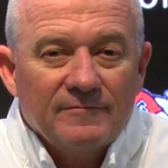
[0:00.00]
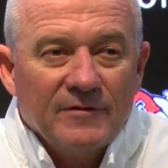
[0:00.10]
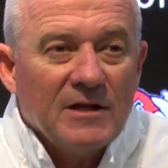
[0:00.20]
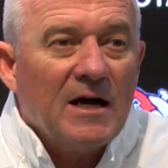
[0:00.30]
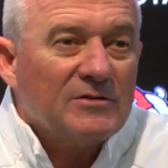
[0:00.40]

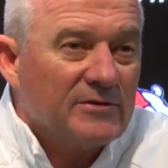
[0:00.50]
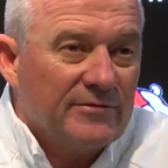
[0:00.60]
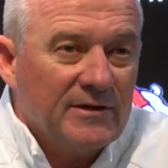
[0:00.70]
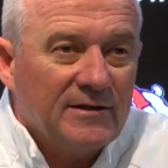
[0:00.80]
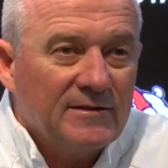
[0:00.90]

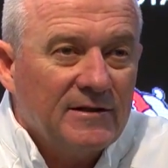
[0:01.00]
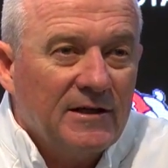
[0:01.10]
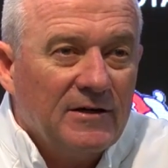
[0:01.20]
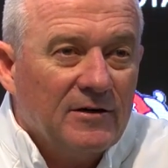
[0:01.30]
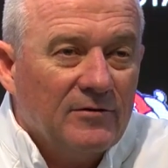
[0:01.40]
philosophy,
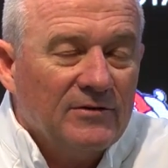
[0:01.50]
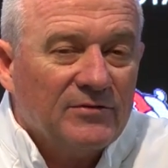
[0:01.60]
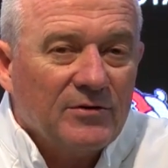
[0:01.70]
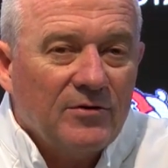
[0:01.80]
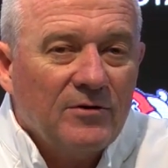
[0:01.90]
you know. And
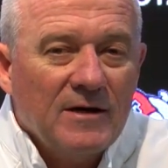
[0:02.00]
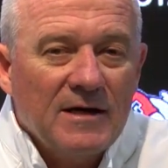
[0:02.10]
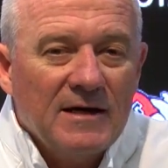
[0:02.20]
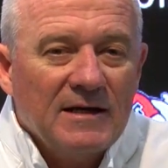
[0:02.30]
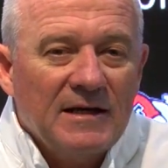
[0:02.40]
so
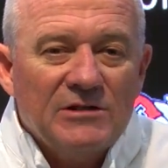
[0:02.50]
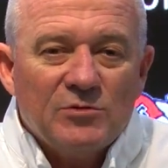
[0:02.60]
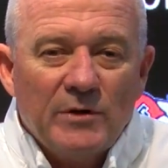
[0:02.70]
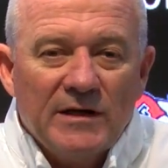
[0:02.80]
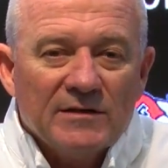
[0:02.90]

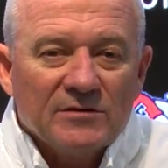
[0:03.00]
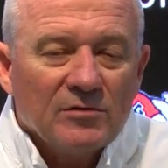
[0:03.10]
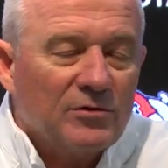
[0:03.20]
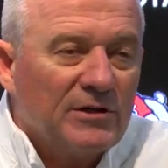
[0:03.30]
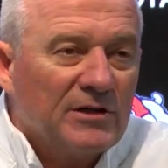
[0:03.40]
each week is a
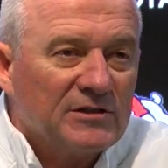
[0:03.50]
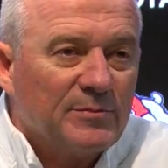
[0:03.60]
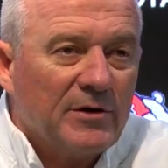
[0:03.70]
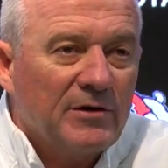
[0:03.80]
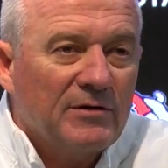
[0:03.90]
learning
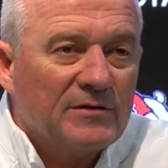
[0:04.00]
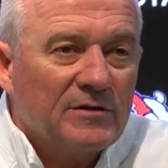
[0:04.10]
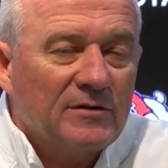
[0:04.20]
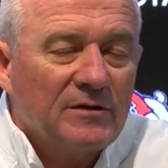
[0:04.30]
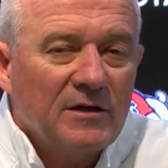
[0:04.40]
experience.
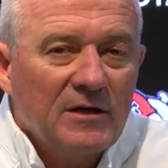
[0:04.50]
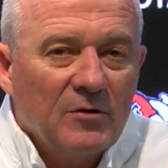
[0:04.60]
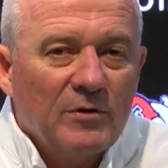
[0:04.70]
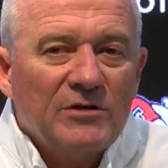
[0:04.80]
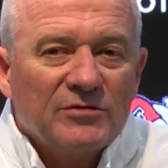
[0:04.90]
And
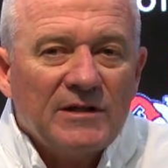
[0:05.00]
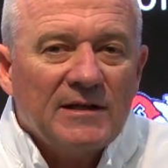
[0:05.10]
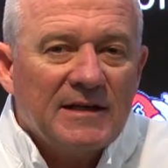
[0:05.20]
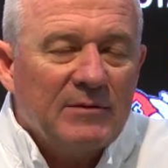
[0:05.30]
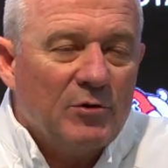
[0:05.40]
we just need
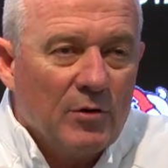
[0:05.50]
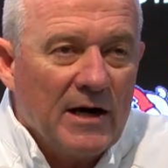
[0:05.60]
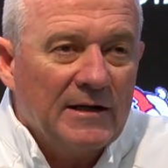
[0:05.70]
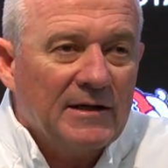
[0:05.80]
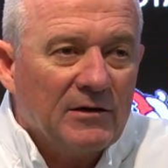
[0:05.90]
to keep
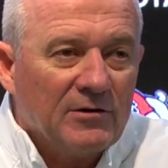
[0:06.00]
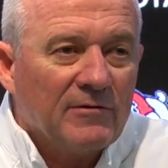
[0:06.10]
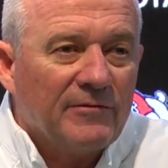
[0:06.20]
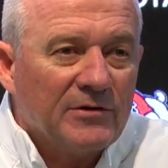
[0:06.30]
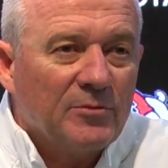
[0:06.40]
grinding on
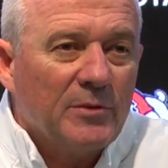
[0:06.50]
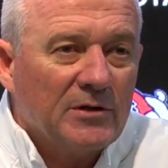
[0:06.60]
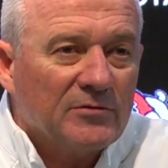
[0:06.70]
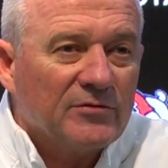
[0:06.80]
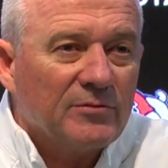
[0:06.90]
our
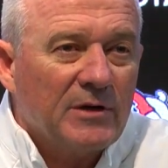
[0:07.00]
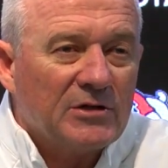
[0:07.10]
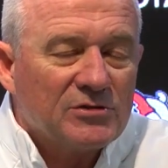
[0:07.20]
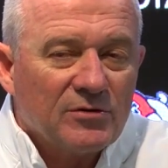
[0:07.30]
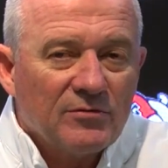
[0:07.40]
fundamentals and
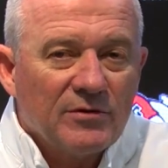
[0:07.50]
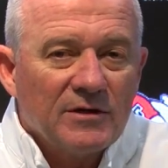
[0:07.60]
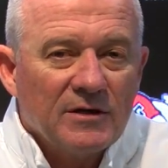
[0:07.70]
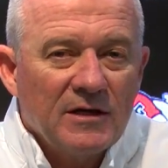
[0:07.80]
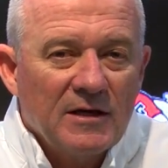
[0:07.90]
make sure
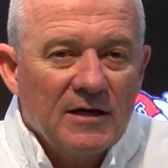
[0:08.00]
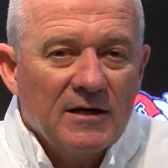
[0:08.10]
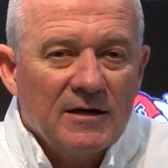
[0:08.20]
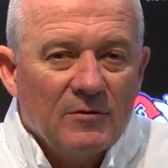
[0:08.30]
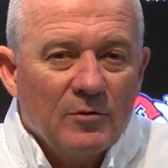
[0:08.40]
that
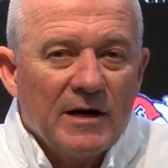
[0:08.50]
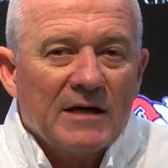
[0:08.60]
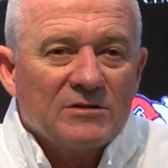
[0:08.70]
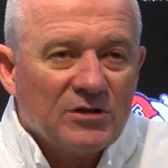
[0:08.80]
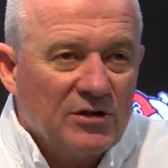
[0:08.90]
we're
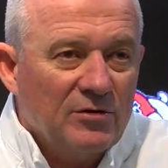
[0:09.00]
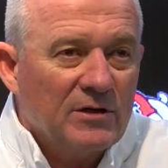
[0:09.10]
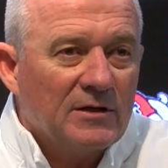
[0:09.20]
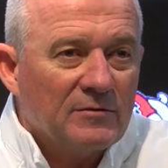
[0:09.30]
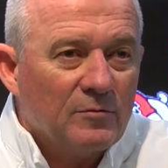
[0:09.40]

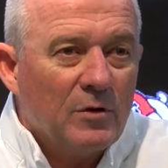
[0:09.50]
executing